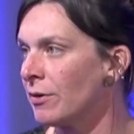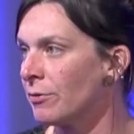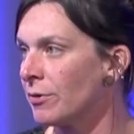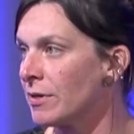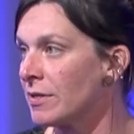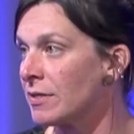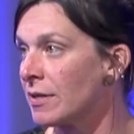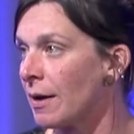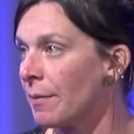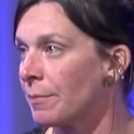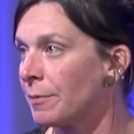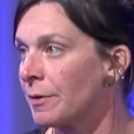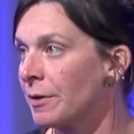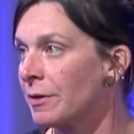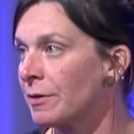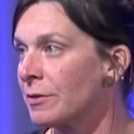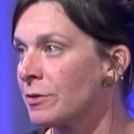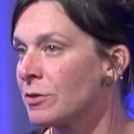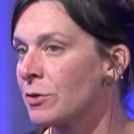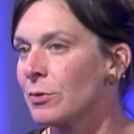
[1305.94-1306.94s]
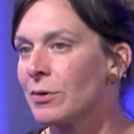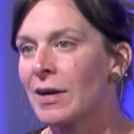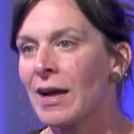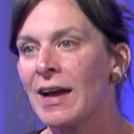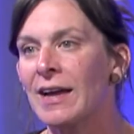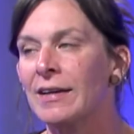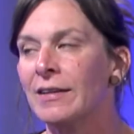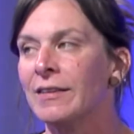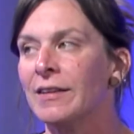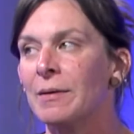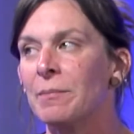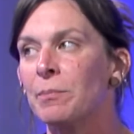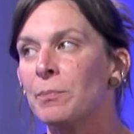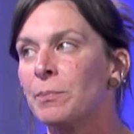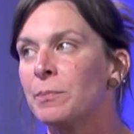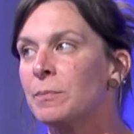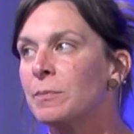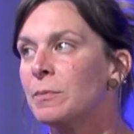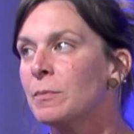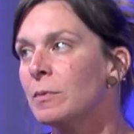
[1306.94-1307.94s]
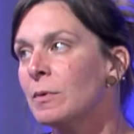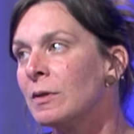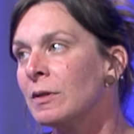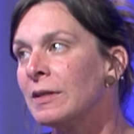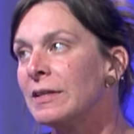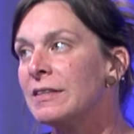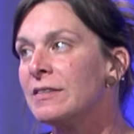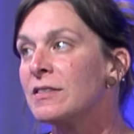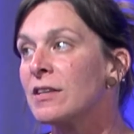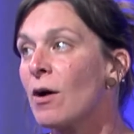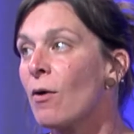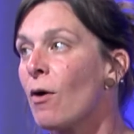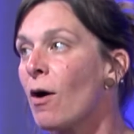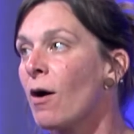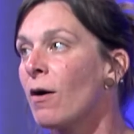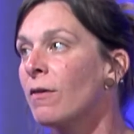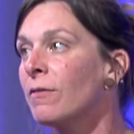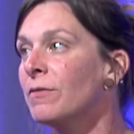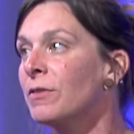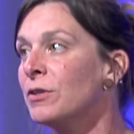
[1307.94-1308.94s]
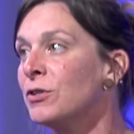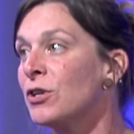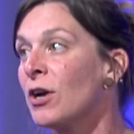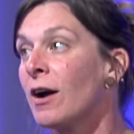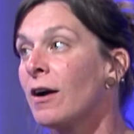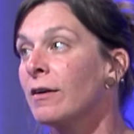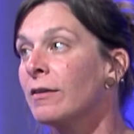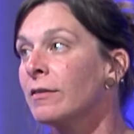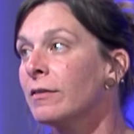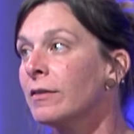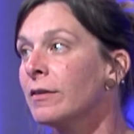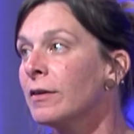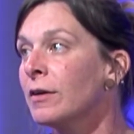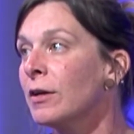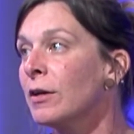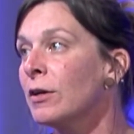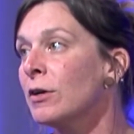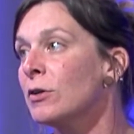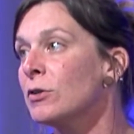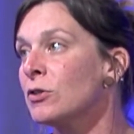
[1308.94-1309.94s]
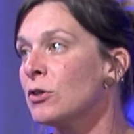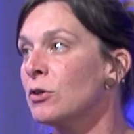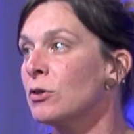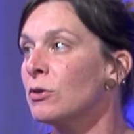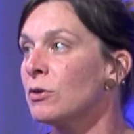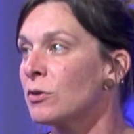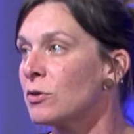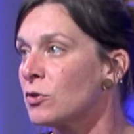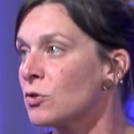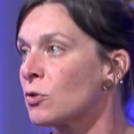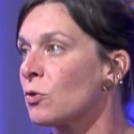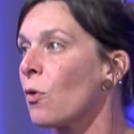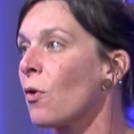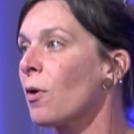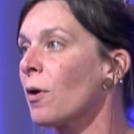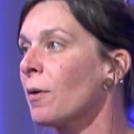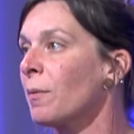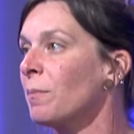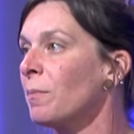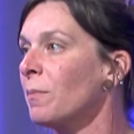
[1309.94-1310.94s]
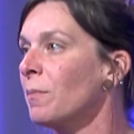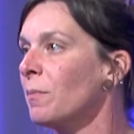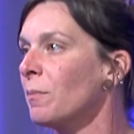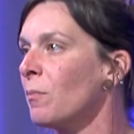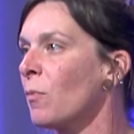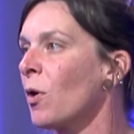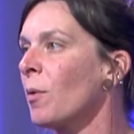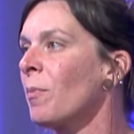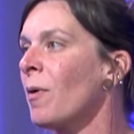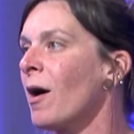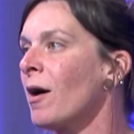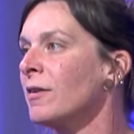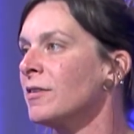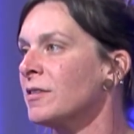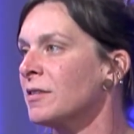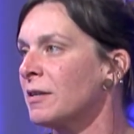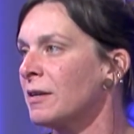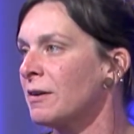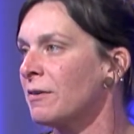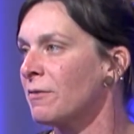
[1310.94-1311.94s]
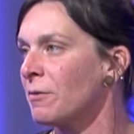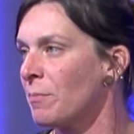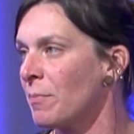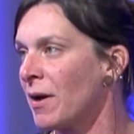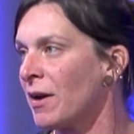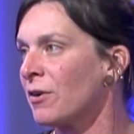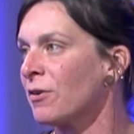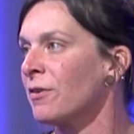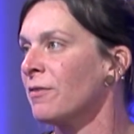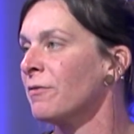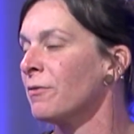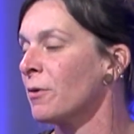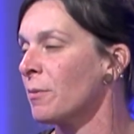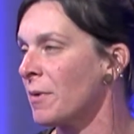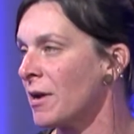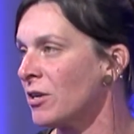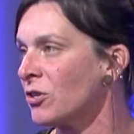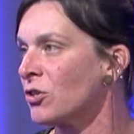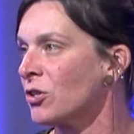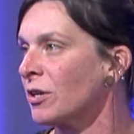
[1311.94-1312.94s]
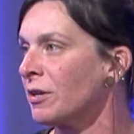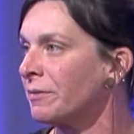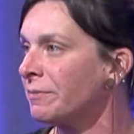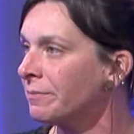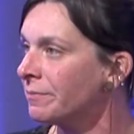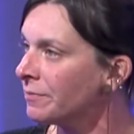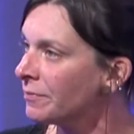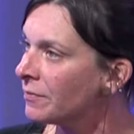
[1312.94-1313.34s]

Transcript: receptors. So it kind of like cleans out all of the junk so you could store more positive and better information.